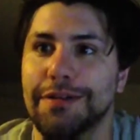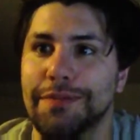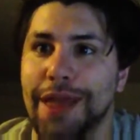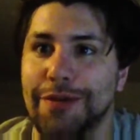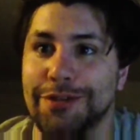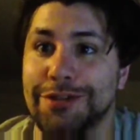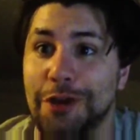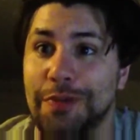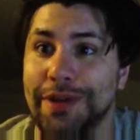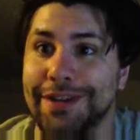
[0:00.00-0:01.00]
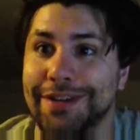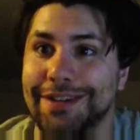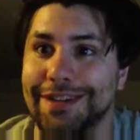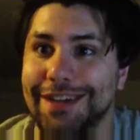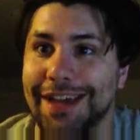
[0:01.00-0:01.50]
That was stupid.
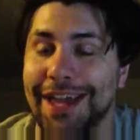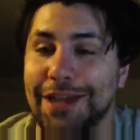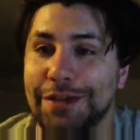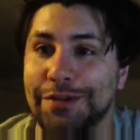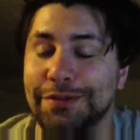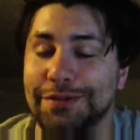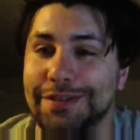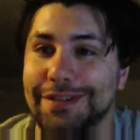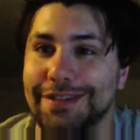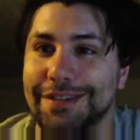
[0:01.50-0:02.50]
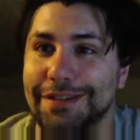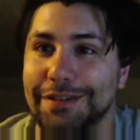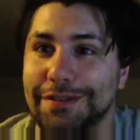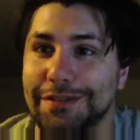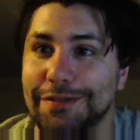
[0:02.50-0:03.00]
I hate you
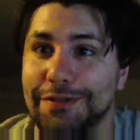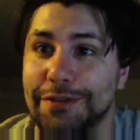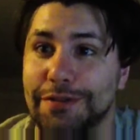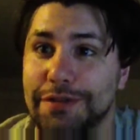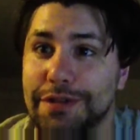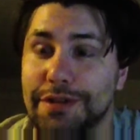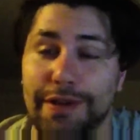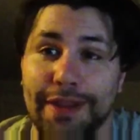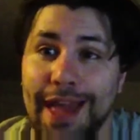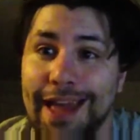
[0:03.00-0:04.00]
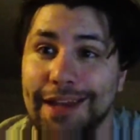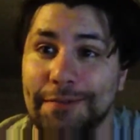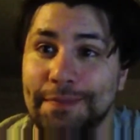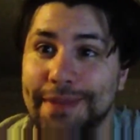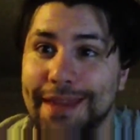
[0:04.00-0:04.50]
for doing that.
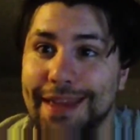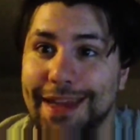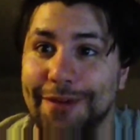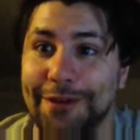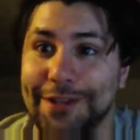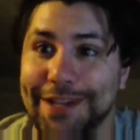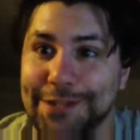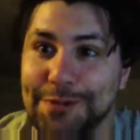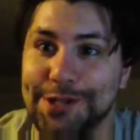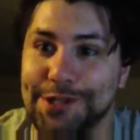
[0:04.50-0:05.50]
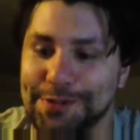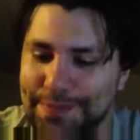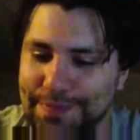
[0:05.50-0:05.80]
And going to the next question.